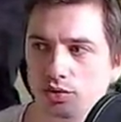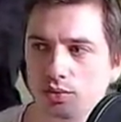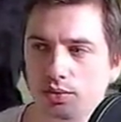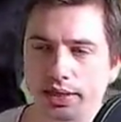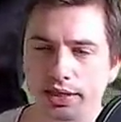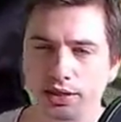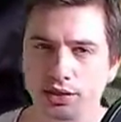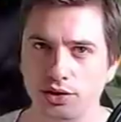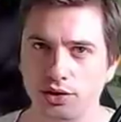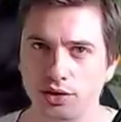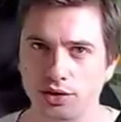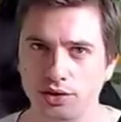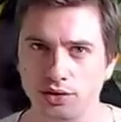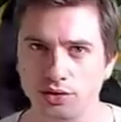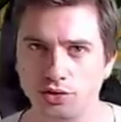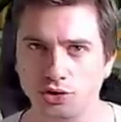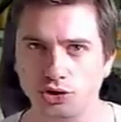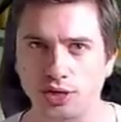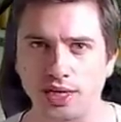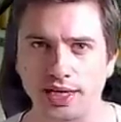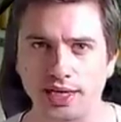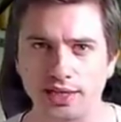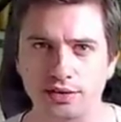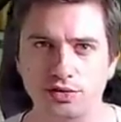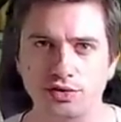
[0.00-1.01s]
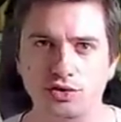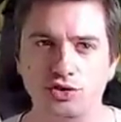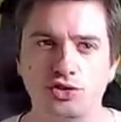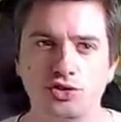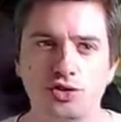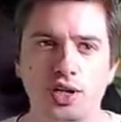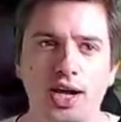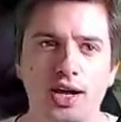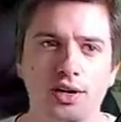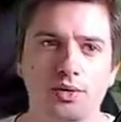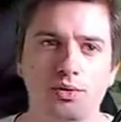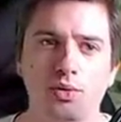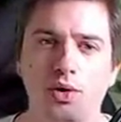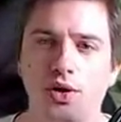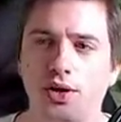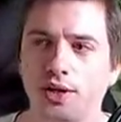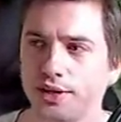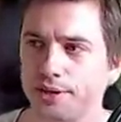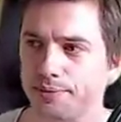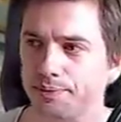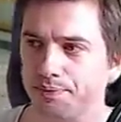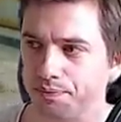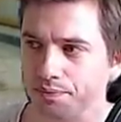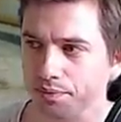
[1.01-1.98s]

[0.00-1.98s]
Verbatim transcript: when you're trying to sidewalk.